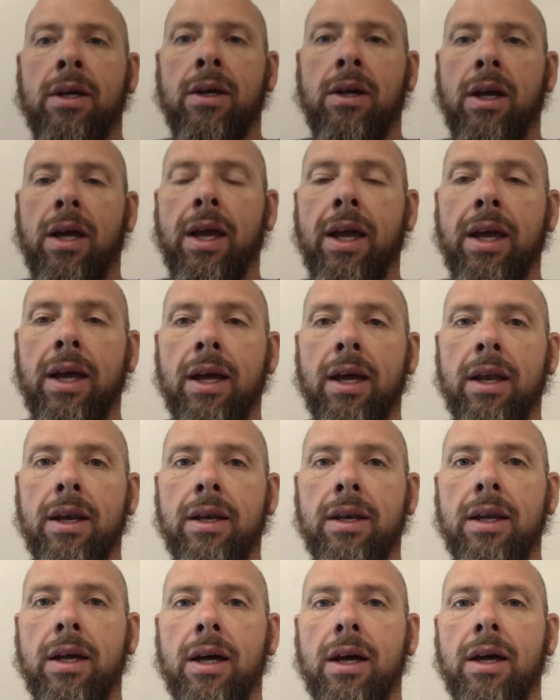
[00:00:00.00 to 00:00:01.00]

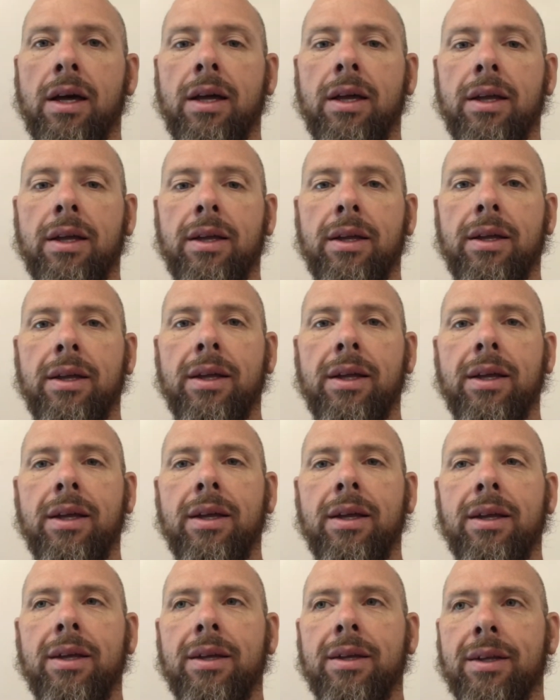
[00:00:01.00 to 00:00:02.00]
and
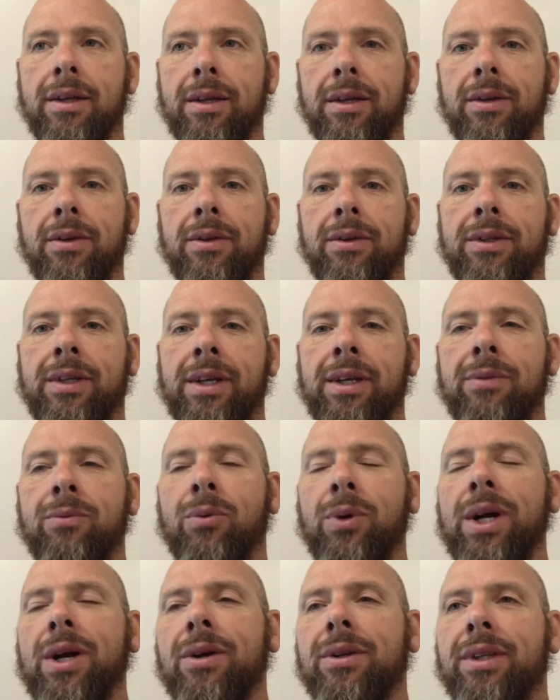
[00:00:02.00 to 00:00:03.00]
the
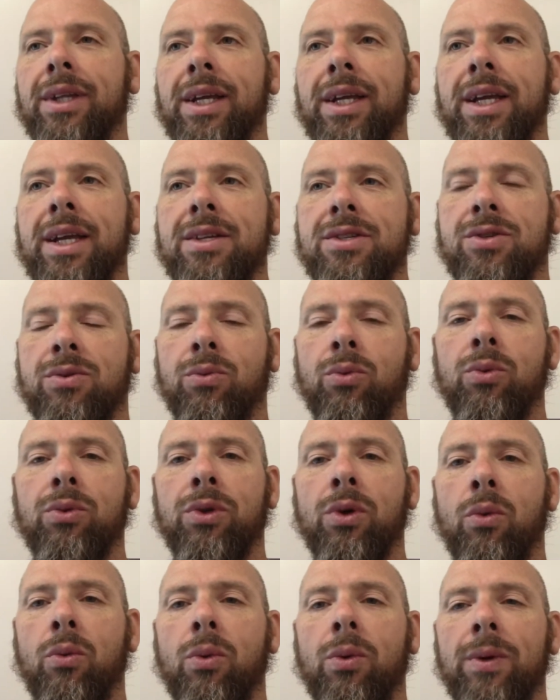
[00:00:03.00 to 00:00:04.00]
weird thing is,
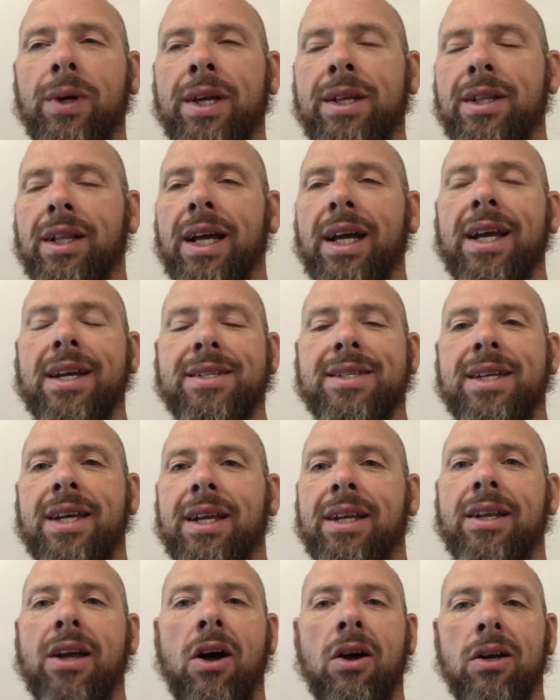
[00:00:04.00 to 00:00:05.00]
like I
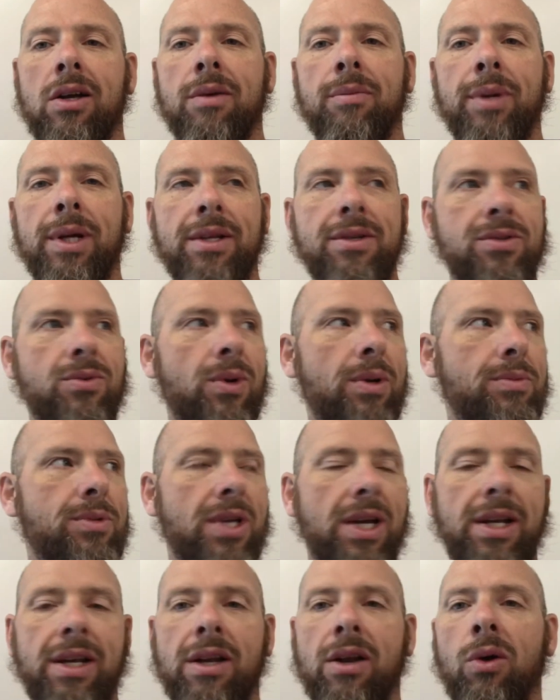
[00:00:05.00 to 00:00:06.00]
said, on Cabelas'
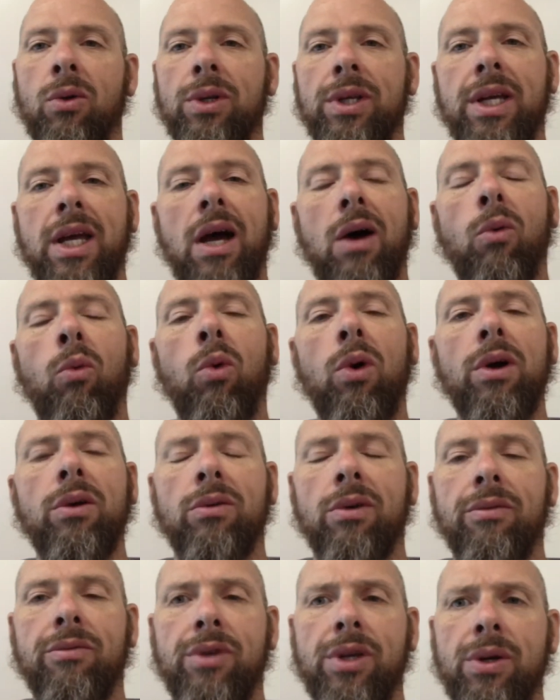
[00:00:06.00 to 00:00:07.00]
website, it only got one
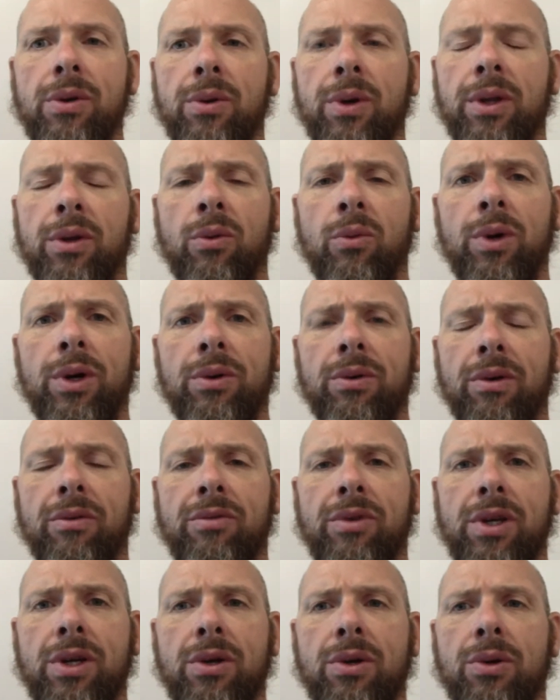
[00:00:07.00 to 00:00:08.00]
review, and the one
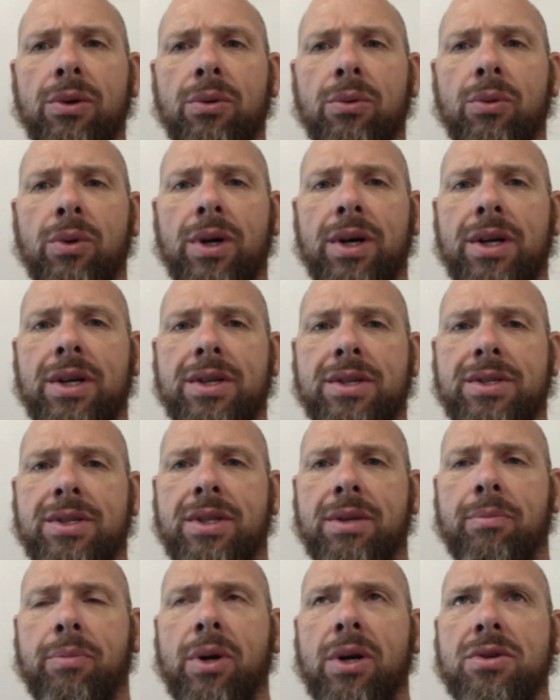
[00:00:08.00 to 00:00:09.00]
review was,
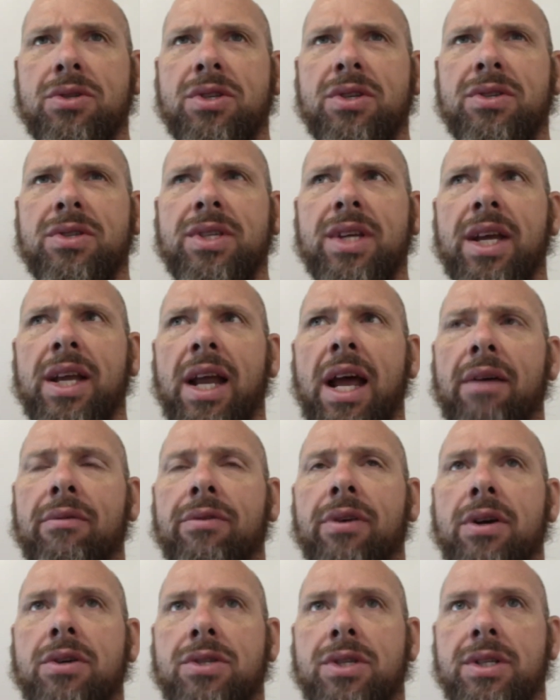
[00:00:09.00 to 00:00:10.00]
the person said at
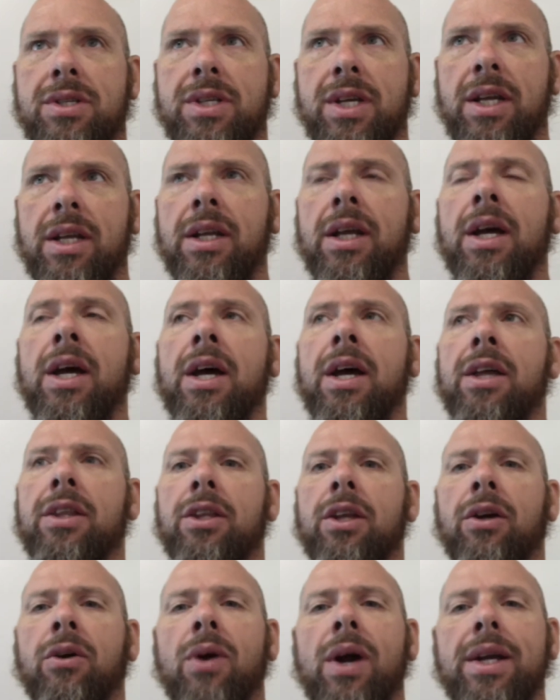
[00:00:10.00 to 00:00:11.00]
first, it said,
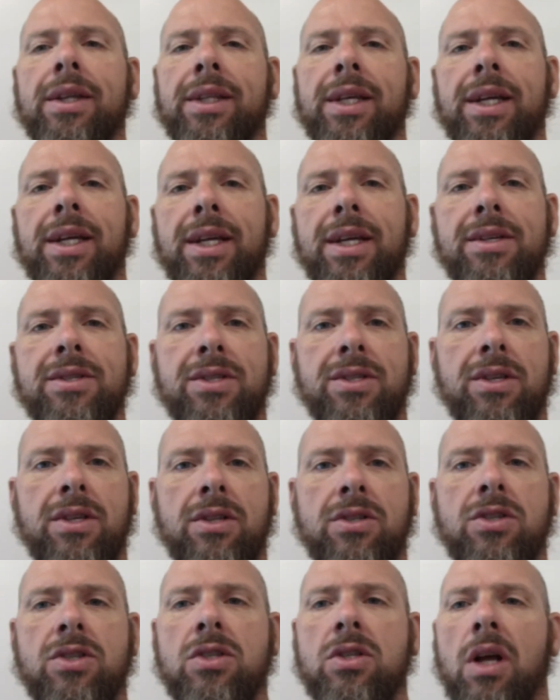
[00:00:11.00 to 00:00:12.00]
the great thing is
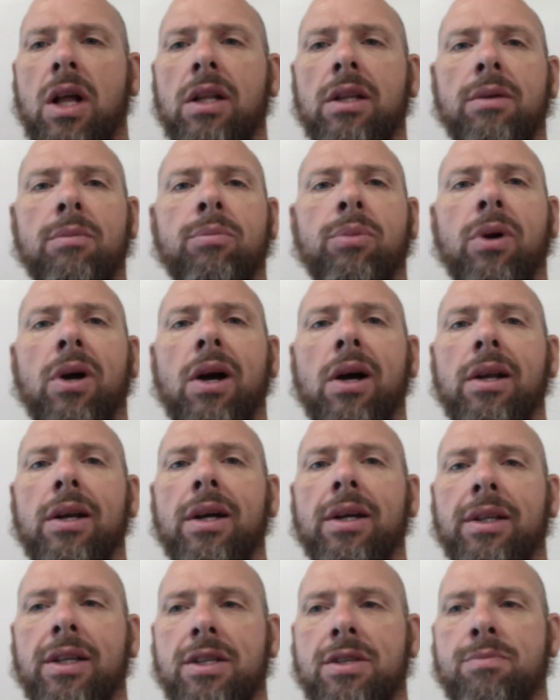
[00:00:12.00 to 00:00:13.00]
it's solid
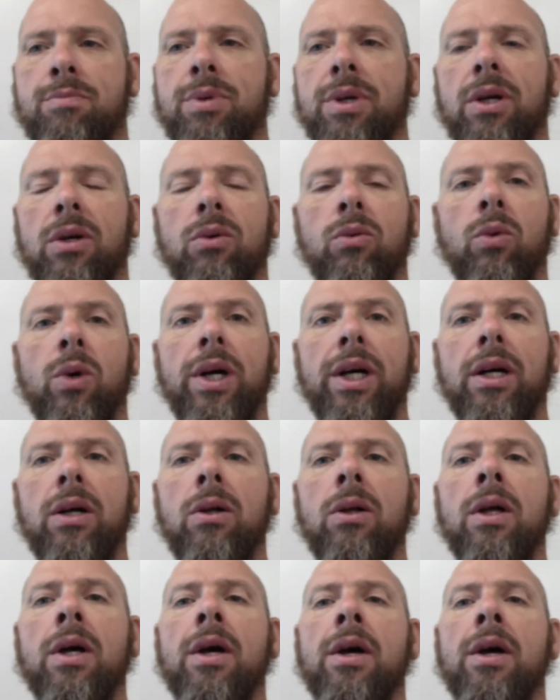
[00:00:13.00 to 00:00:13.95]
product, it's built well.